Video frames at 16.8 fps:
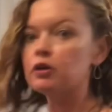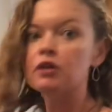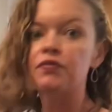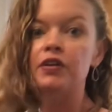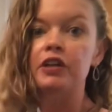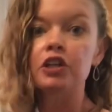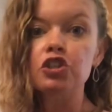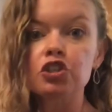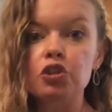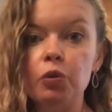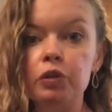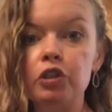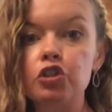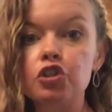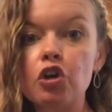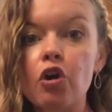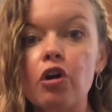going to finish doing the
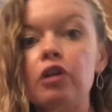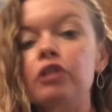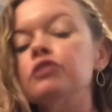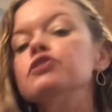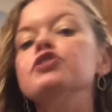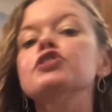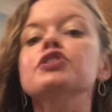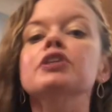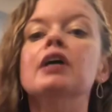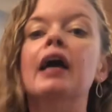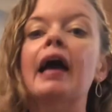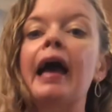jars,